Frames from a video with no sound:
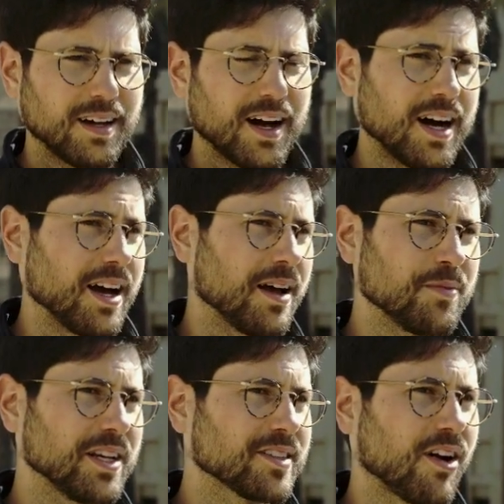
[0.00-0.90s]
I
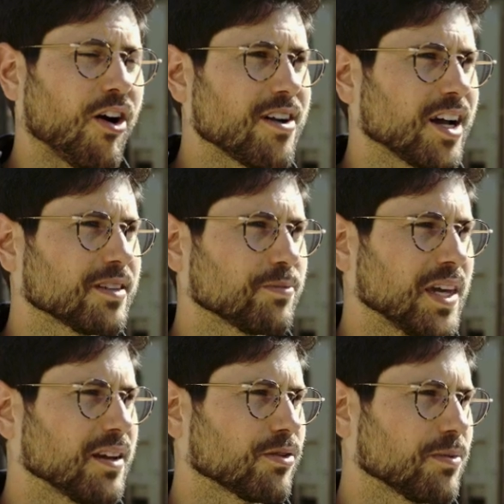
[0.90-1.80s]
mean, it's hard not to
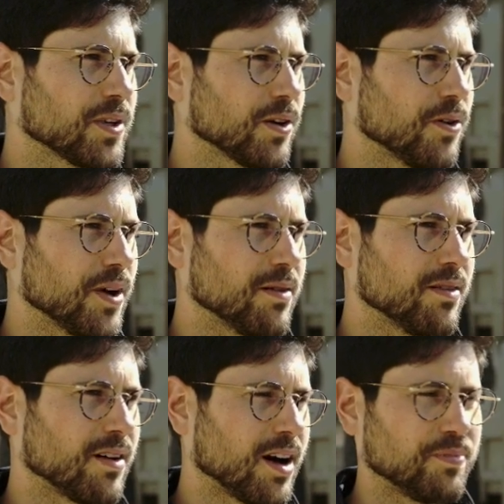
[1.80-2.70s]
be in crypto
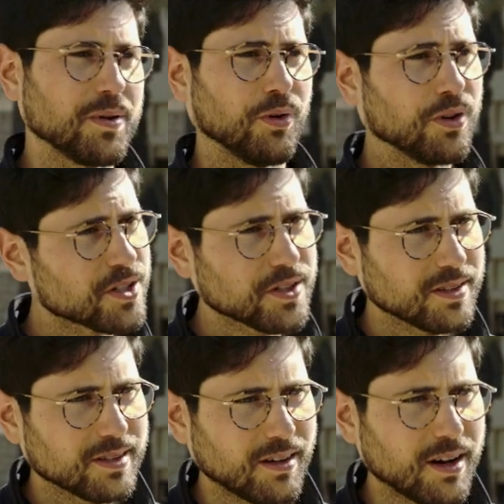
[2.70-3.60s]
and not be bullish
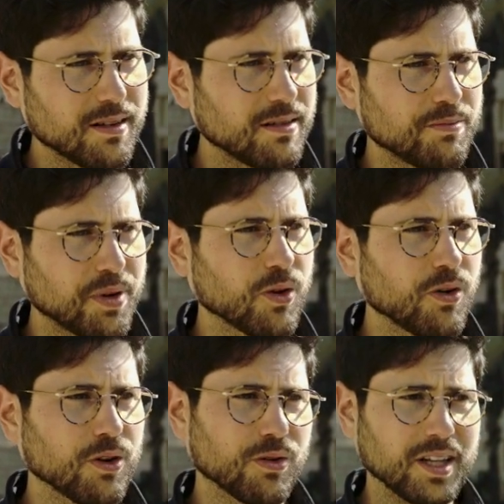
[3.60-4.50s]
on
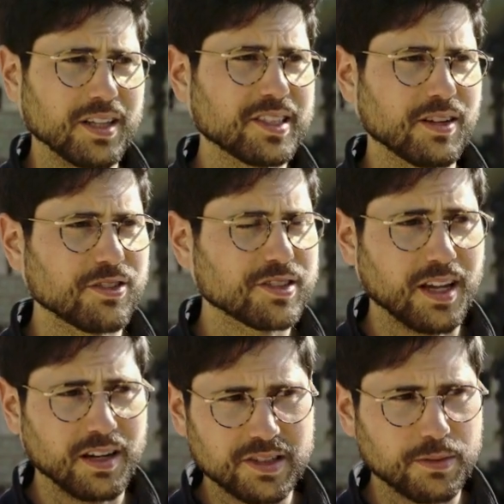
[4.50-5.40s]
Bitcoin, or at least
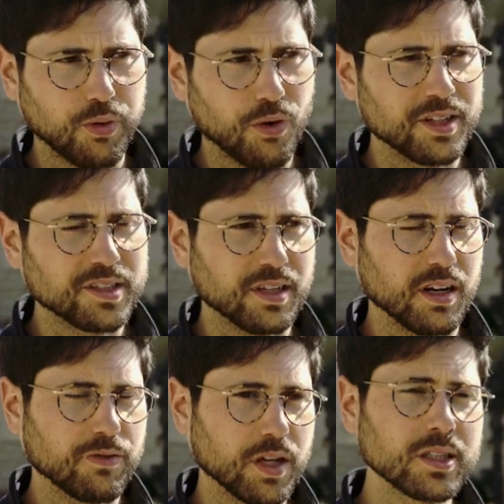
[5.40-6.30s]
understand its importance and
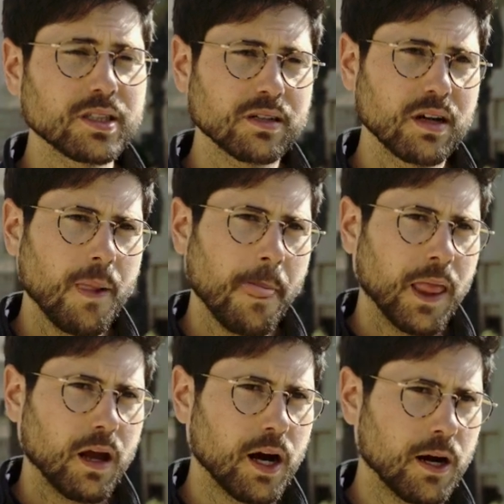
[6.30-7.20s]
significance.
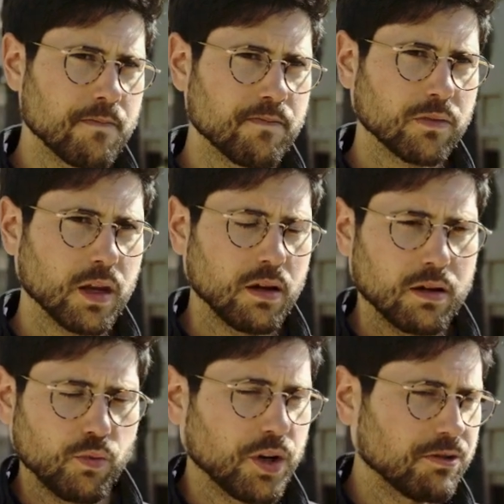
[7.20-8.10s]

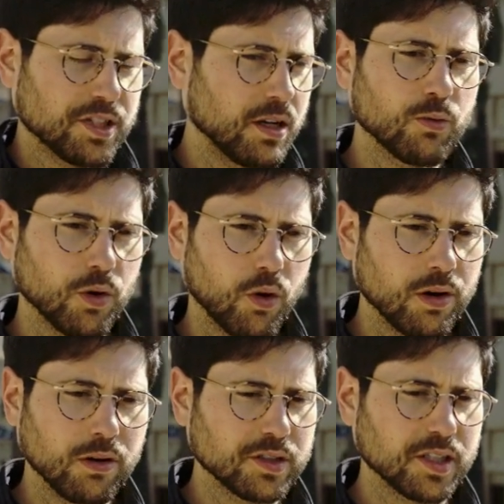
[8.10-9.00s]
What you're seeing with
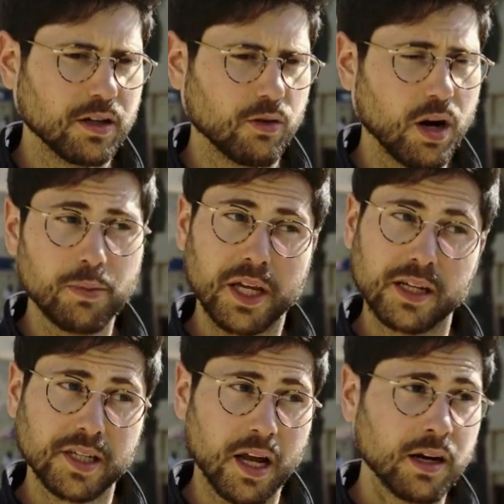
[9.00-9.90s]
ordinals is incredibly
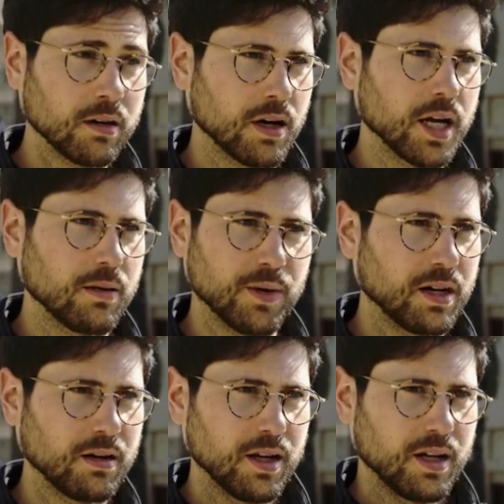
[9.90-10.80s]
exciting, right? I
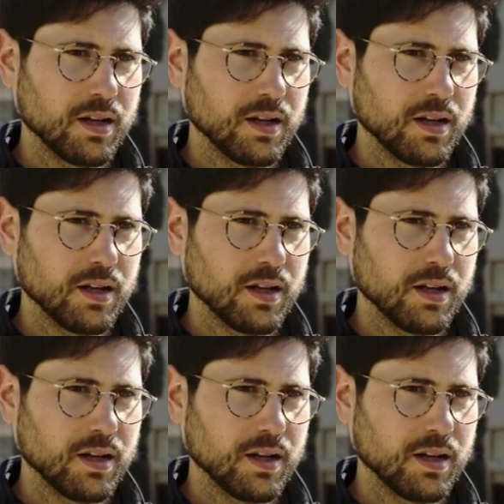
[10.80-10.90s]
mean,